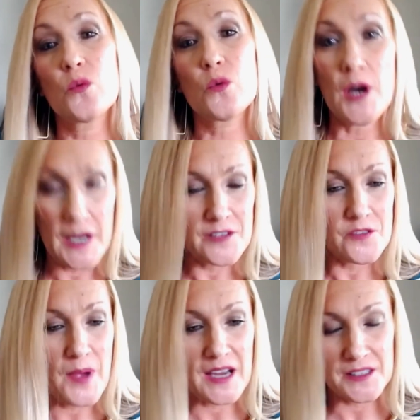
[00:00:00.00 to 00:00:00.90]
Kind of
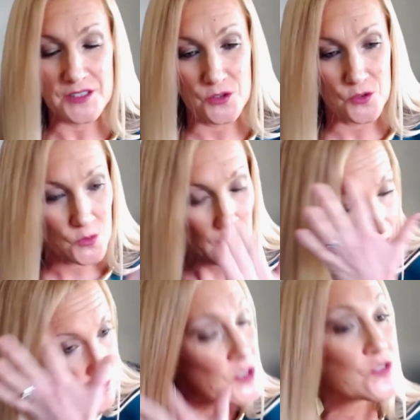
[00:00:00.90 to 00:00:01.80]
back to
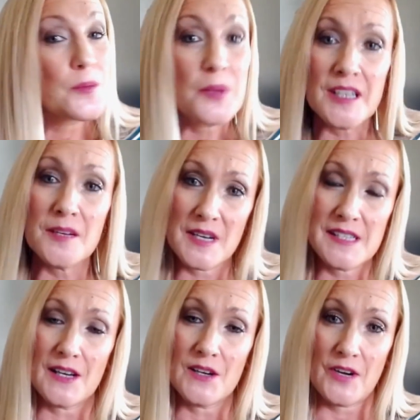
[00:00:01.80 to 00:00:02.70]
almost repeating
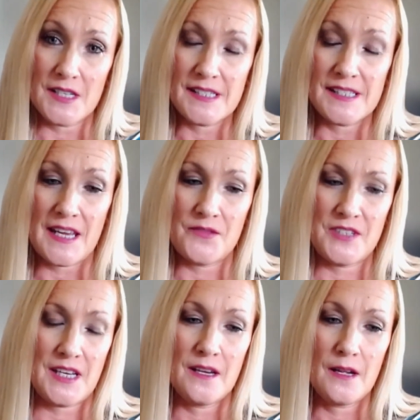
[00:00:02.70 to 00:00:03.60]
myself on
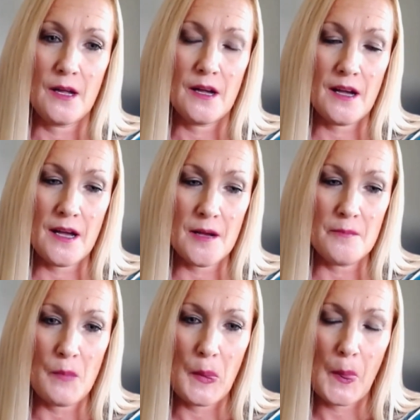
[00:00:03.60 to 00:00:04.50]
safety.
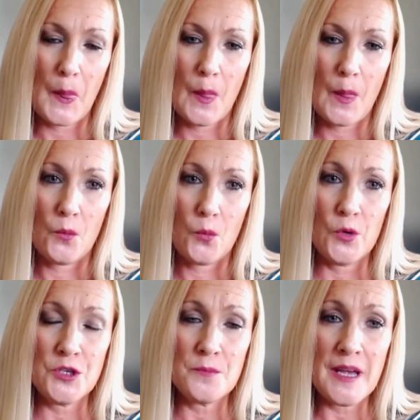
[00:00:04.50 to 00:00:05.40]
When
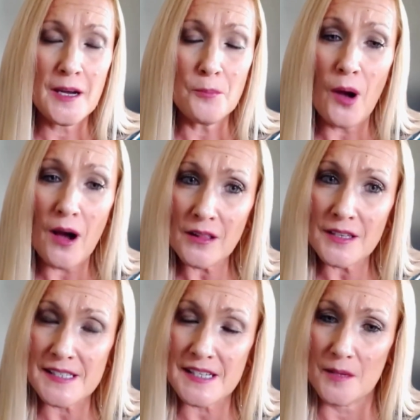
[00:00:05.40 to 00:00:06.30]
you make a
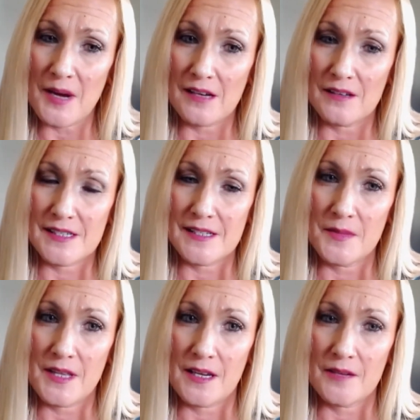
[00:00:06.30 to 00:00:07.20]
policy about
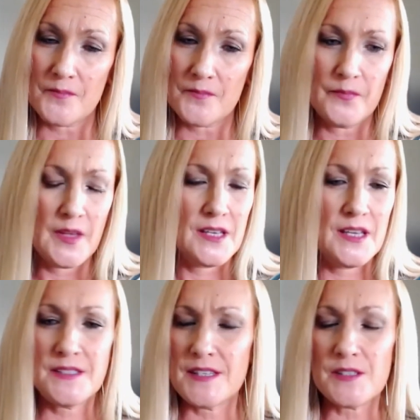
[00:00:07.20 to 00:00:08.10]
something,
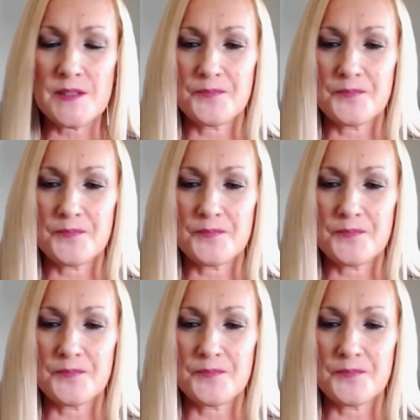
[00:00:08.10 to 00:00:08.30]
it's this